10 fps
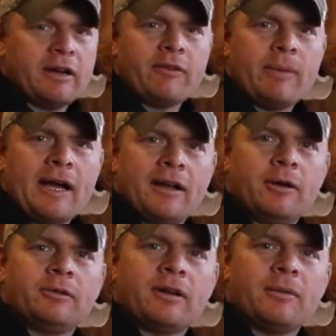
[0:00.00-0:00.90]
Everybody
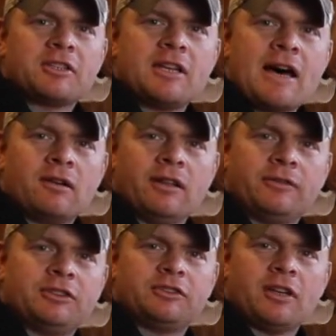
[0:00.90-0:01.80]
knows how much Donald
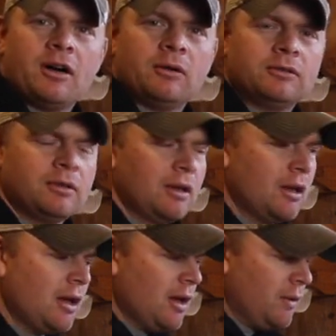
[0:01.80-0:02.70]
loves his dogs.
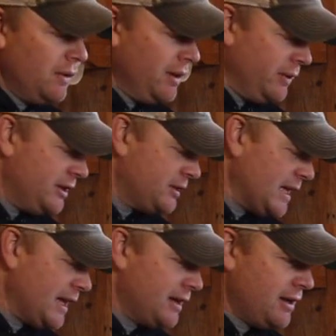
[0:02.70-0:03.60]
Well, we
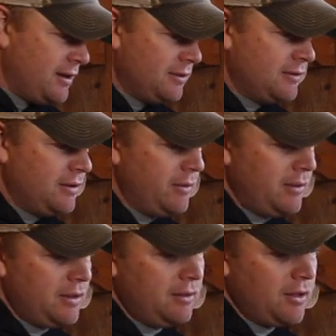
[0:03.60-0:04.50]
decided to do
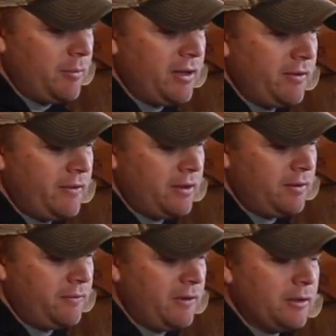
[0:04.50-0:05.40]
a little bit of
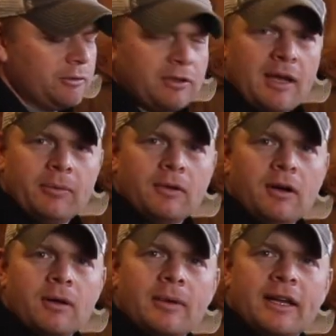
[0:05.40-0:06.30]
a fecal sample
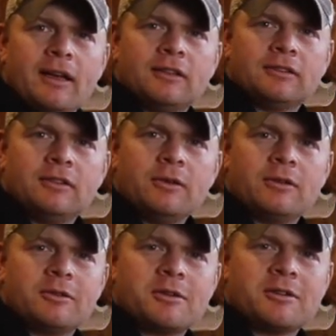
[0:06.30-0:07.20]
on them, I guess, and do
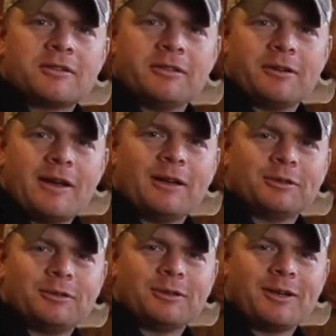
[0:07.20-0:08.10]
a nutritional
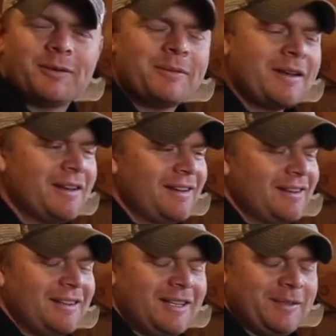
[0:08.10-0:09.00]
analysis on
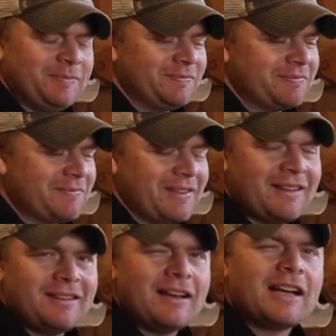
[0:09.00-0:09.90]

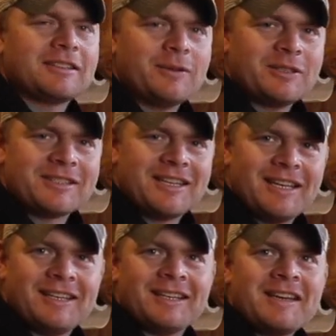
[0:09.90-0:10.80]
them. Actually, we're just
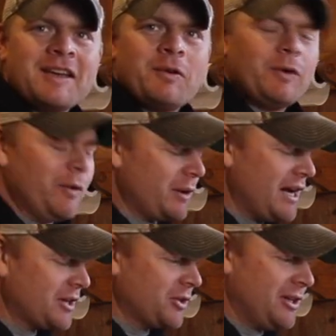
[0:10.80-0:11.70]
kidding you. What we're
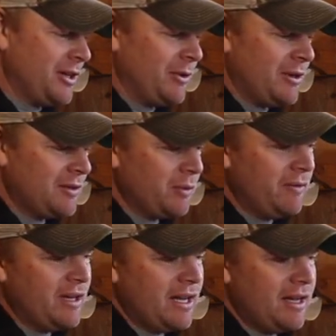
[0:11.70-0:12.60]
actually doing is
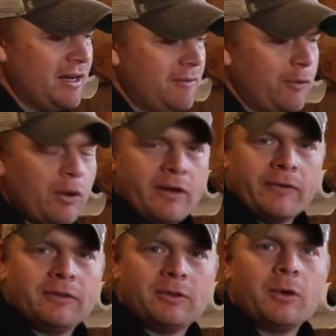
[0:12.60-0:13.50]
we've got four
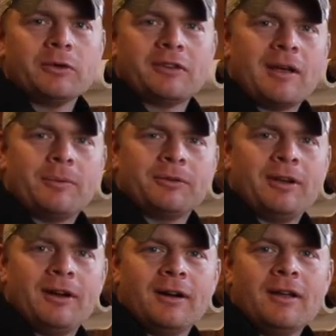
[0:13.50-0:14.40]
different soil samples
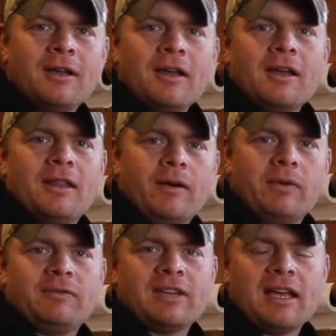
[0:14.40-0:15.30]
here that
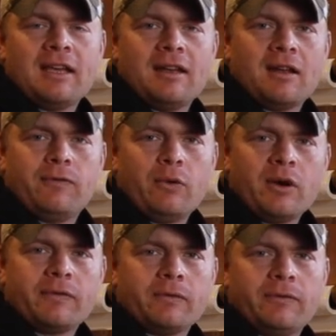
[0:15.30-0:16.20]
we've taken out of four
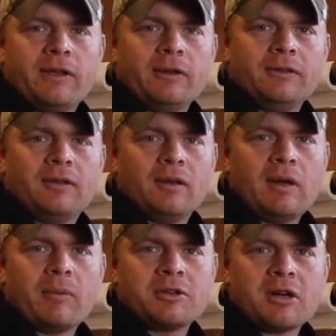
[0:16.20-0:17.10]
different fields
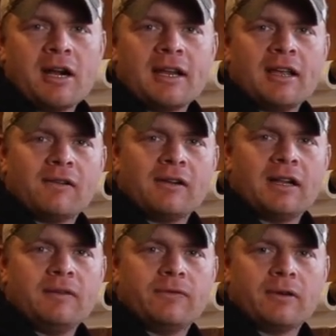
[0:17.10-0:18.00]
that we're trying to get
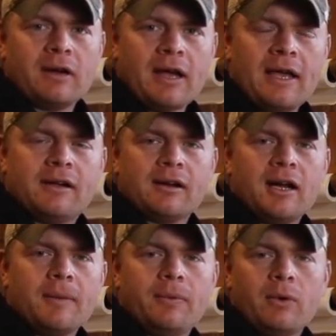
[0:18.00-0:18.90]
ready for a hay
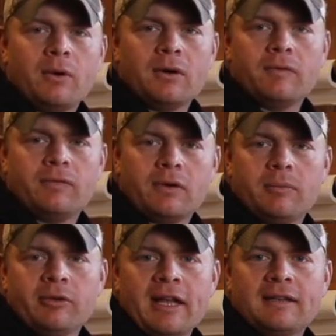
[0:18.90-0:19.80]
crop or
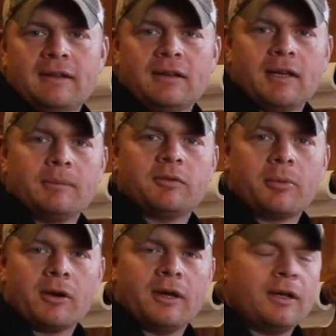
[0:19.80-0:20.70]
for planting come
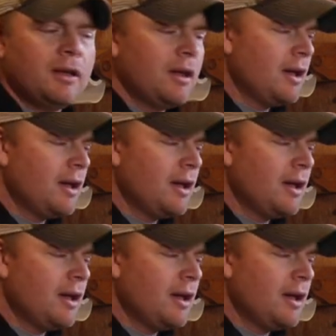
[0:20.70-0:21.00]
spring.